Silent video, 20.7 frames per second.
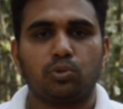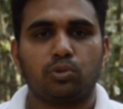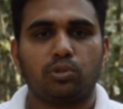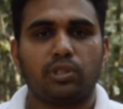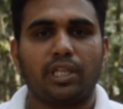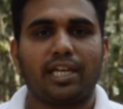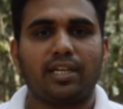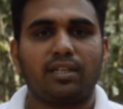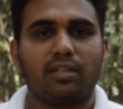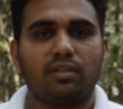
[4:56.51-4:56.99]
So
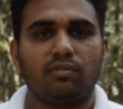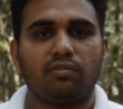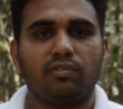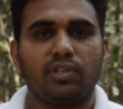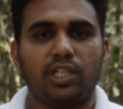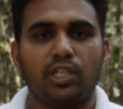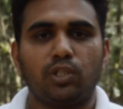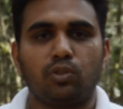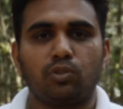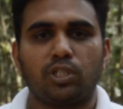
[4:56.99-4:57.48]
that
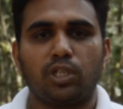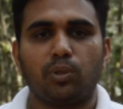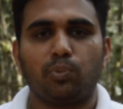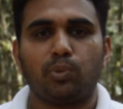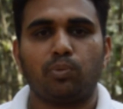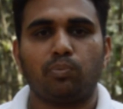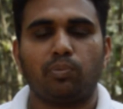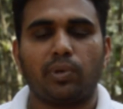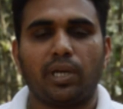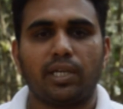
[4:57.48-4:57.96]
we need to keep
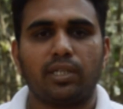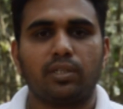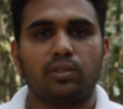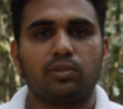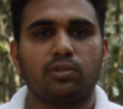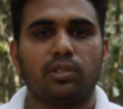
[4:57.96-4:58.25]
in mind.